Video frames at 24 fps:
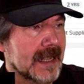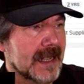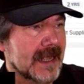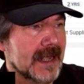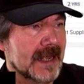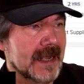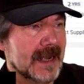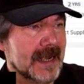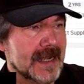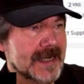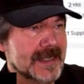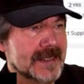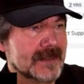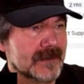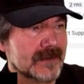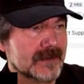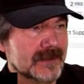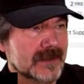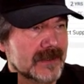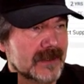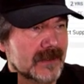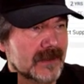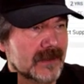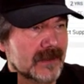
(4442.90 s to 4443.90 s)
I don't
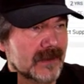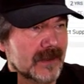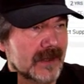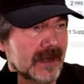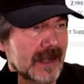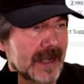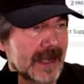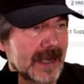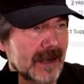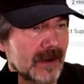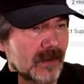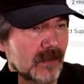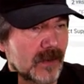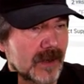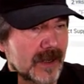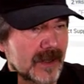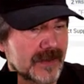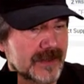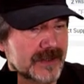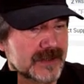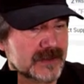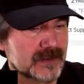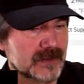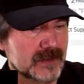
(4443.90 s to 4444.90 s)
know how well
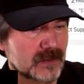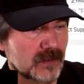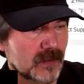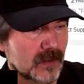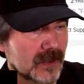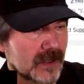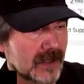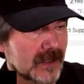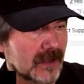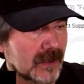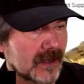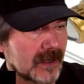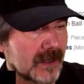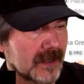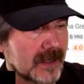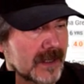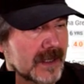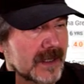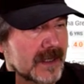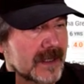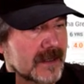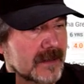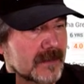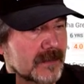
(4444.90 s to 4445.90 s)
this would work all,
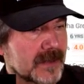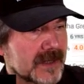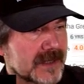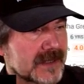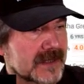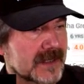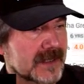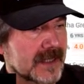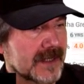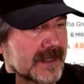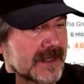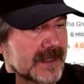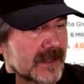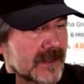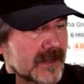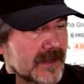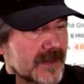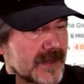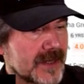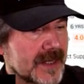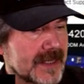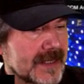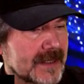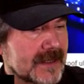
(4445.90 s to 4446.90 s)
but uh, the other
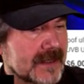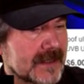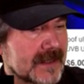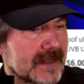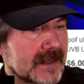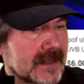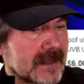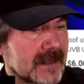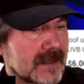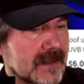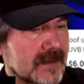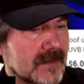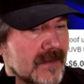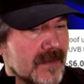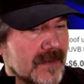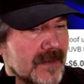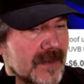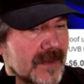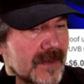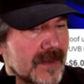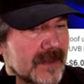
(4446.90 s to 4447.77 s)
thing is